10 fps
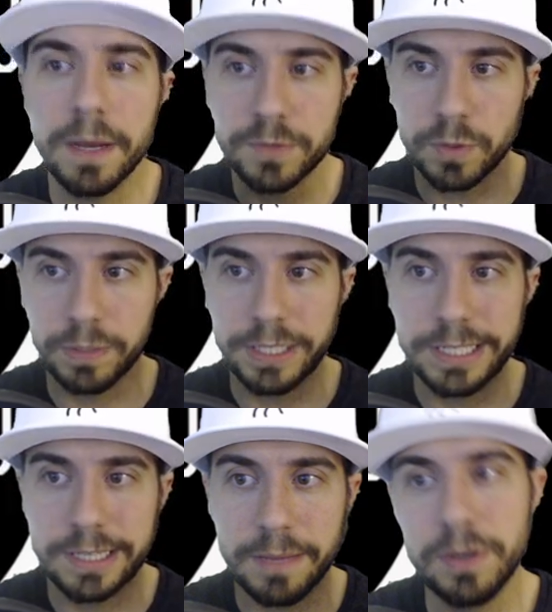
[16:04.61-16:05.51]
So
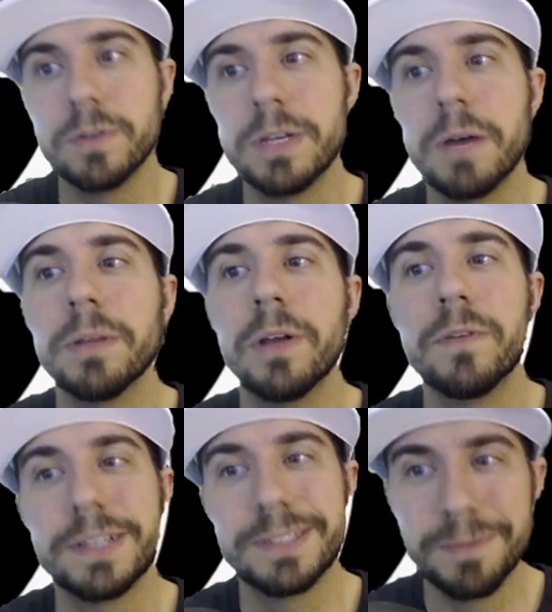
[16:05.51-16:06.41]
please let me know down below
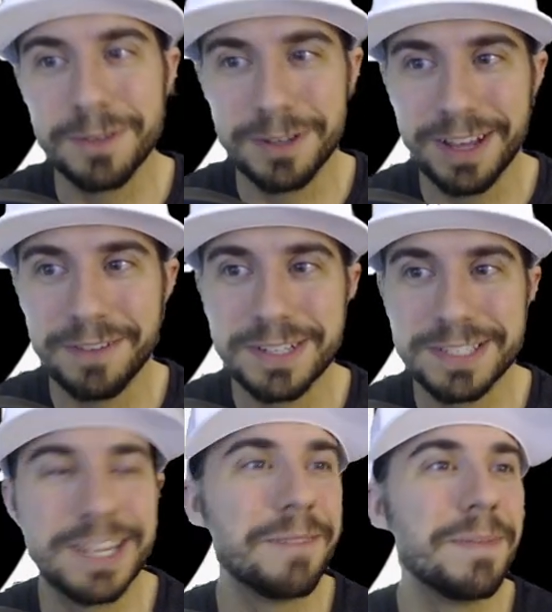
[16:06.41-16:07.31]
if that's something you'd love to
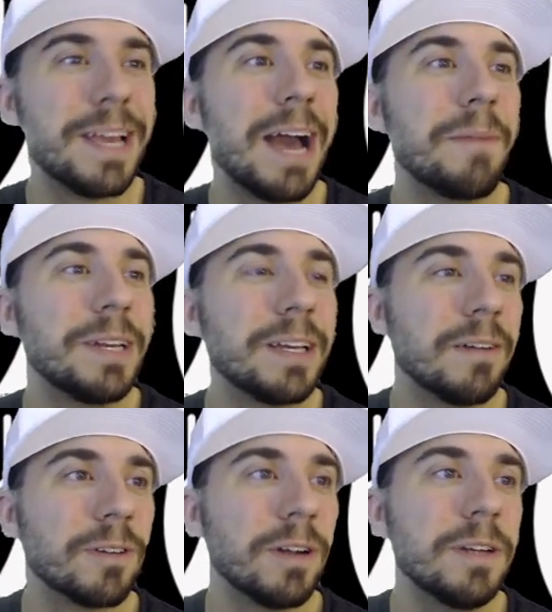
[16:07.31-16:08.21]
see. I'd be happy to
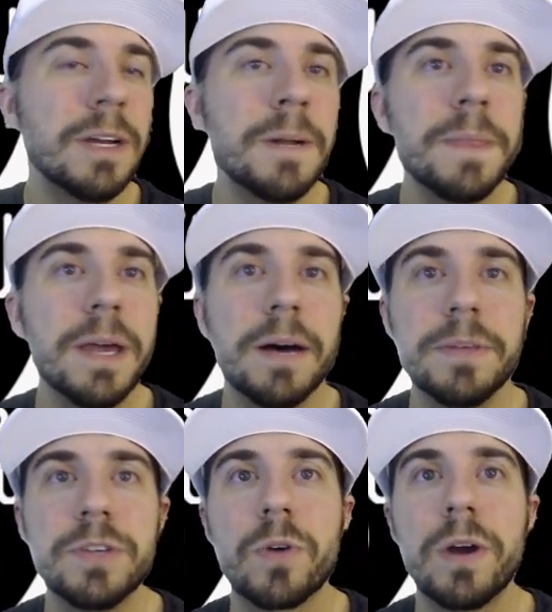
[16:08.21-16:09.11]
cover it
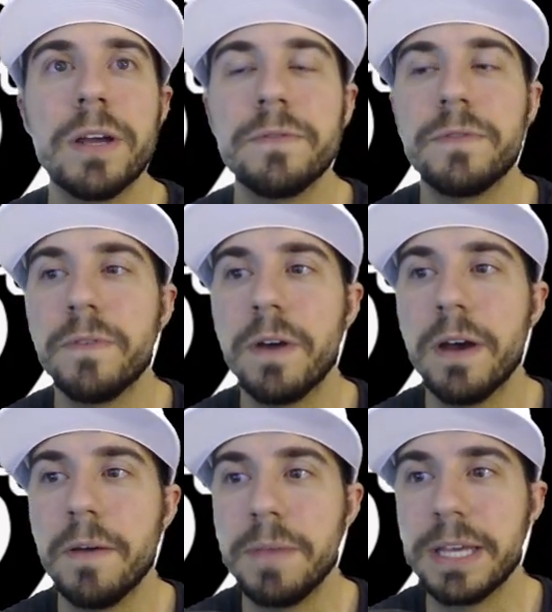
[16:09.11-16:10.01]
and try
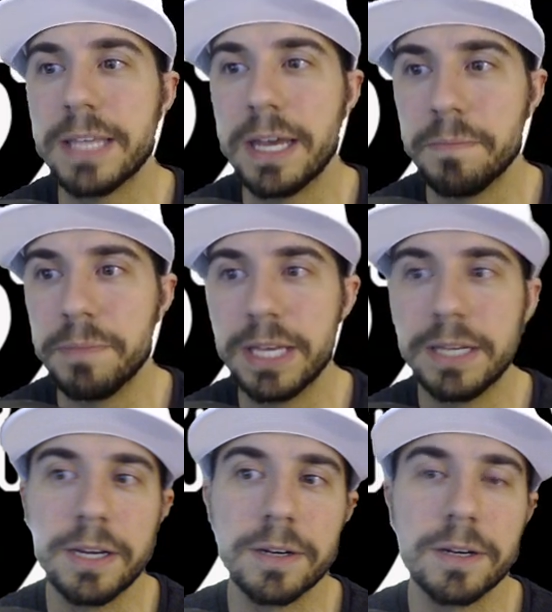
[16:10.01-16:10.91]
and make that a
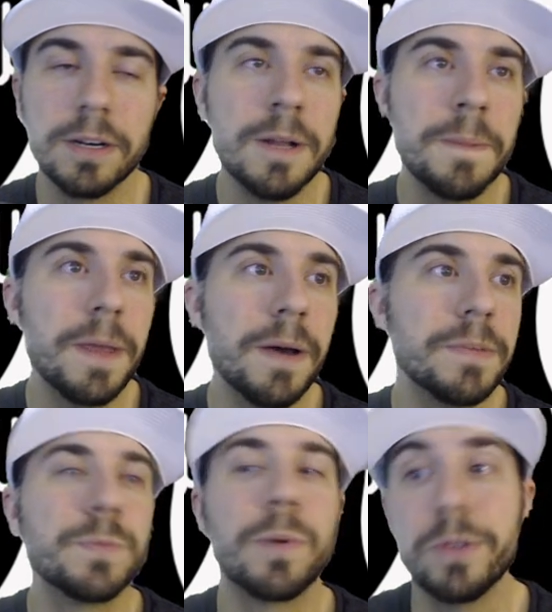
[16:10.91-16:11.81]
bit here
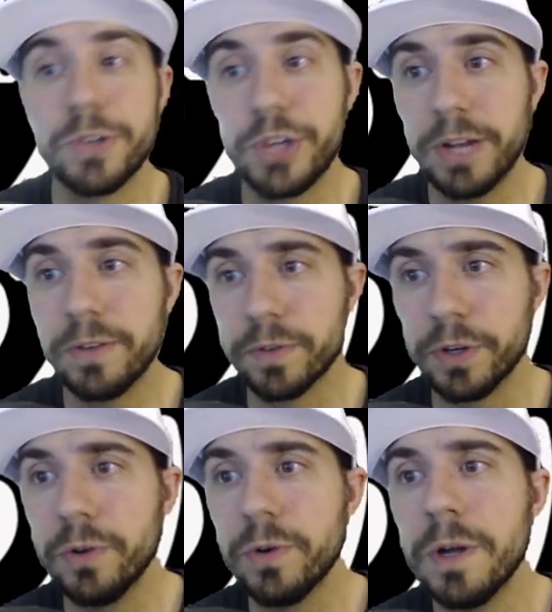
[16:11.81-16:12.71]
as part of the channel for
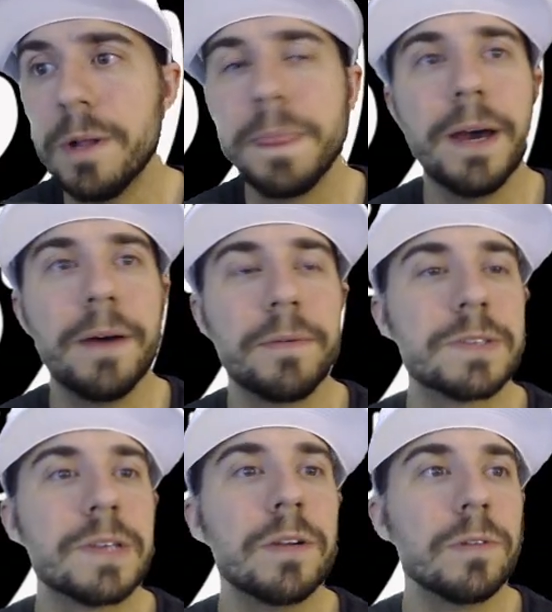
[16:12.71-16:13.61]
you,
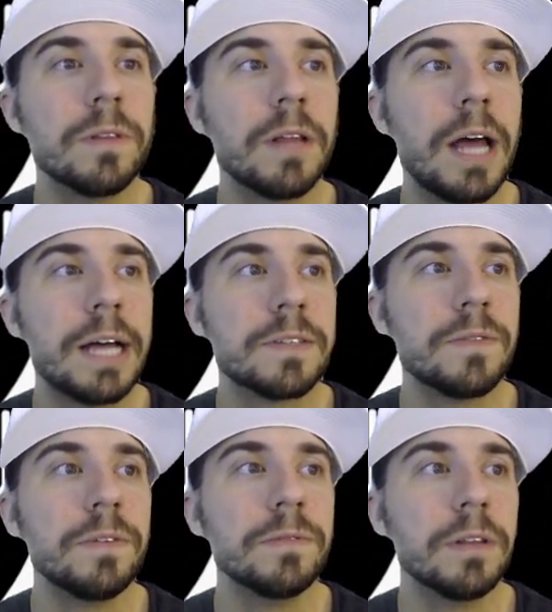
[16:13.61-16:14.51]
because I know lots
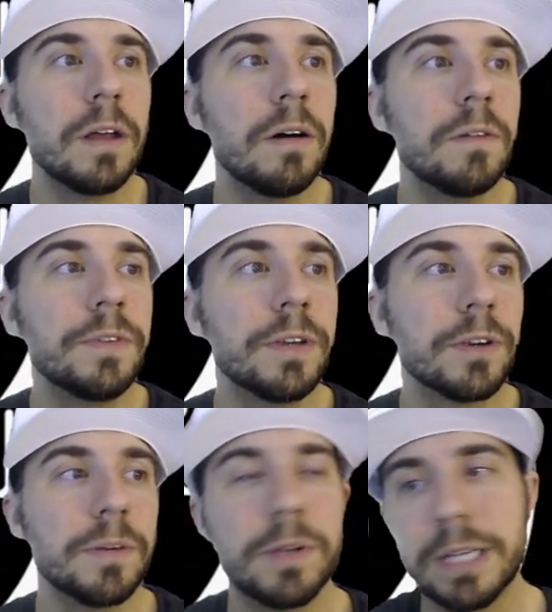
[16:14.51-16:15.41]
of you love
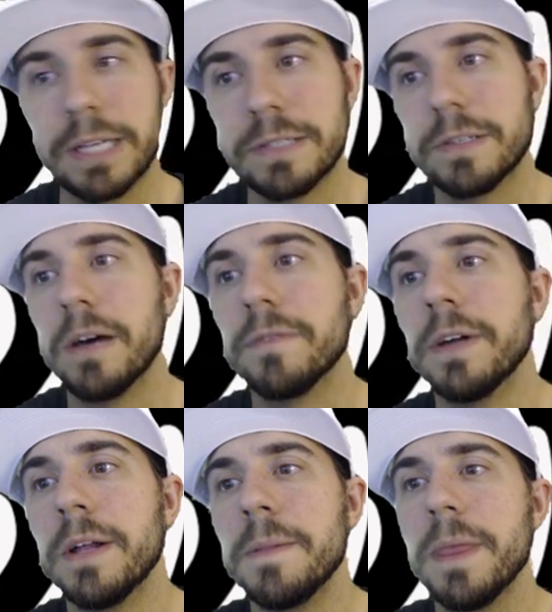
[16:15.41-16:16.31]
hearing about that
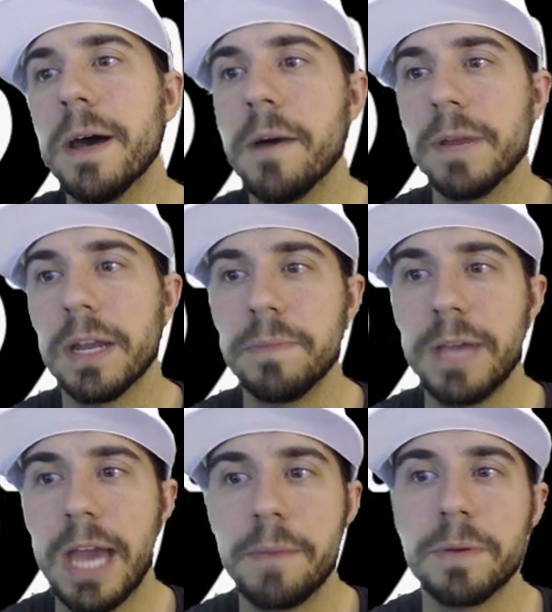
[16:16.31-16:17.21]
stuff, and I'd be
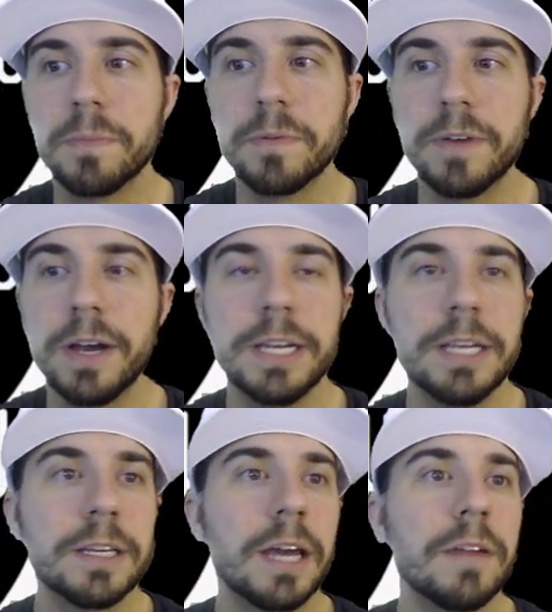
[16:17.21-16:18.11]
happy to provide
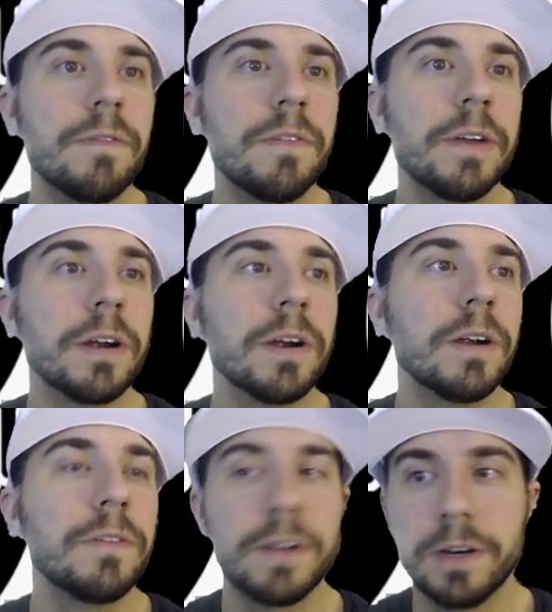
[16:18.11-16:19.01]
it and kind of figure
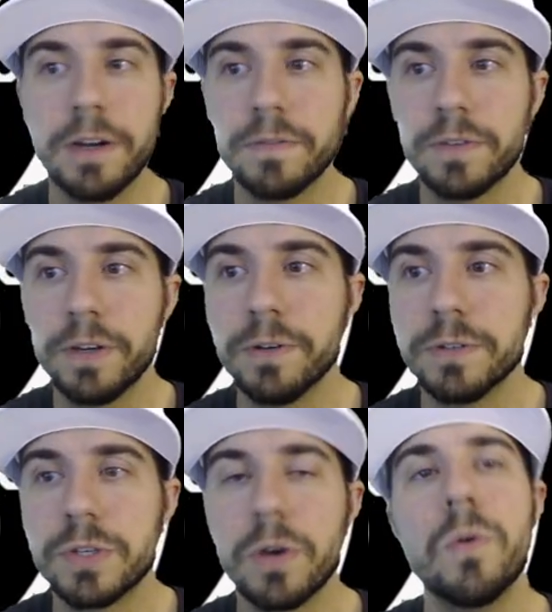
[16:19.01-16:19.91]
it out for you.
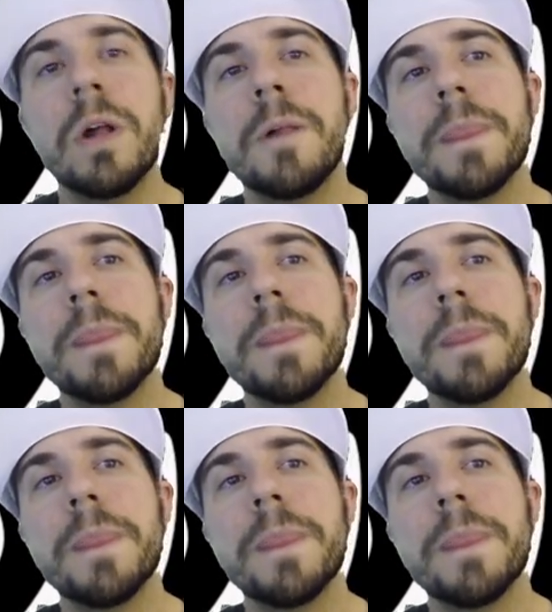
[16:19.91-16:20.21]
So.